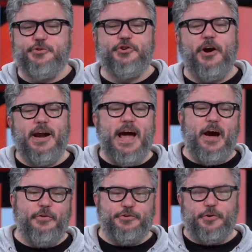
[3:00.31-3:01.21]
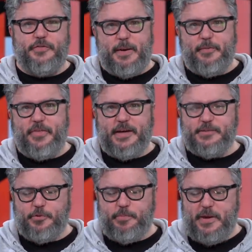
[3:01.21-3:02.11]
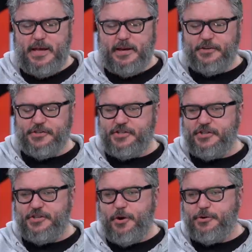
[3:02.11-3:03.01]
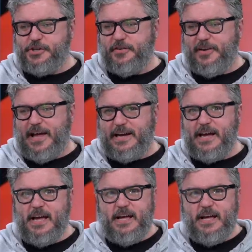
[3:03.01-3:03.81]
start out sort of empathizing with Pete and just this notion of like